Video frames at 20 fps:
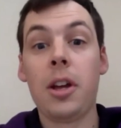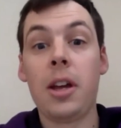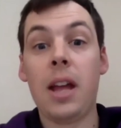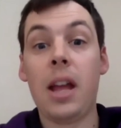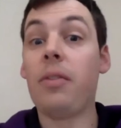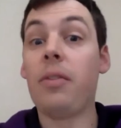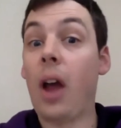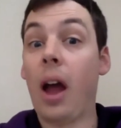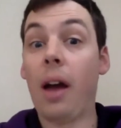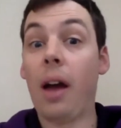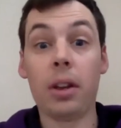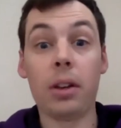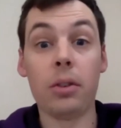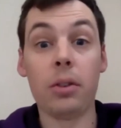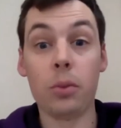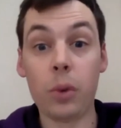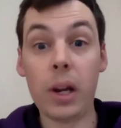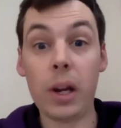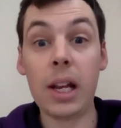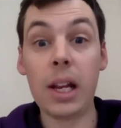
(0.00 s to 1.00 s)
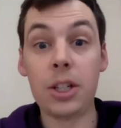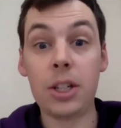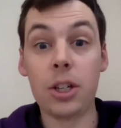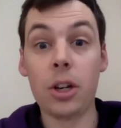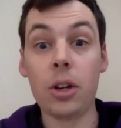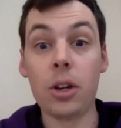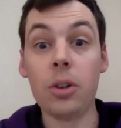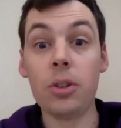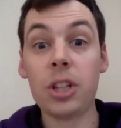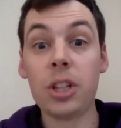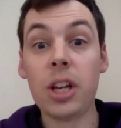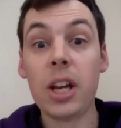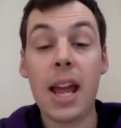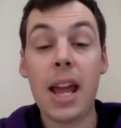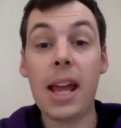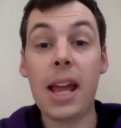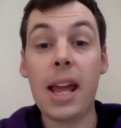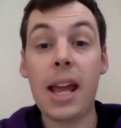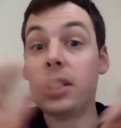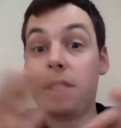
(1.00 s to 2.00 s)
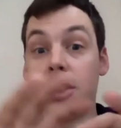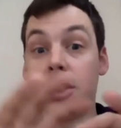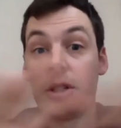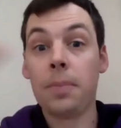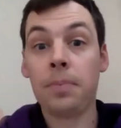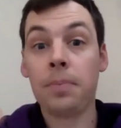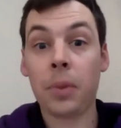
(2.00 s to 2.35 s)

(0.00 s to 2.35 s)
if you're having real issues, is